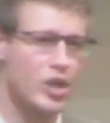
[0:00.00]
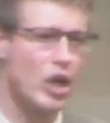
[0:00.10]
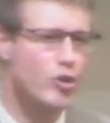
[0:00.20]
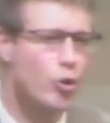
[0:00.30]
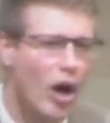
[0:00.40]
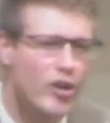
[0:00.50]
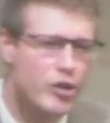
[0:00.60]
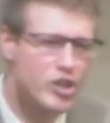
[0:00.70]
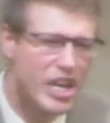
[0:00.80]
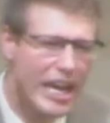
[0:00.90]
to
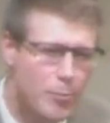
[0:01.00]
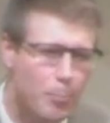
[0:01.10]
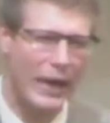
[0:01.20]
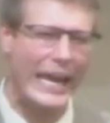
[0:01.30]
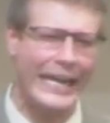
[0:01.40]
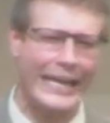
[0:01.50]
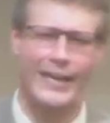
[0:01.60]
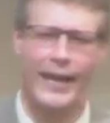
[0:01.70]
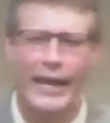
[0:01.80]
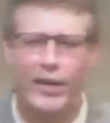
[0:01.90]
understand pain
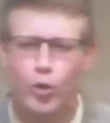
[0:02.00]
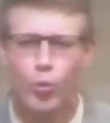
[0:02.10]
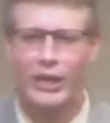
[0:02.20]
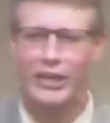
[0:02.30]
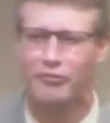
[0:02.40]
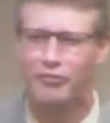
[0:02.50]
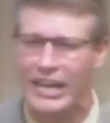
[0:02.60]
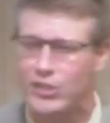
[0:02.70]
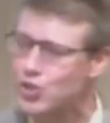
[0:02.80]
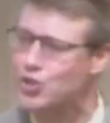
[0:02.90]
and grief
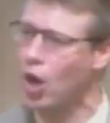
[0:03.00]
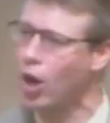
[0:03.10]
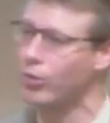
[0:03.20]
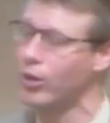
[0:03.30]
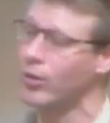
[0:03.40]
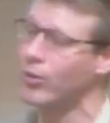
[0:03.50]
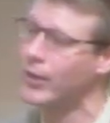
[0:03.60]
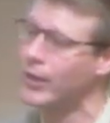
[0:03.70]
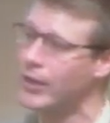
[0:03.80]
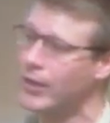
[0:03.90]
and sorrow,
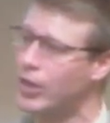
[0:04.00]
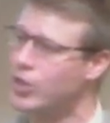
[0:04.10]
to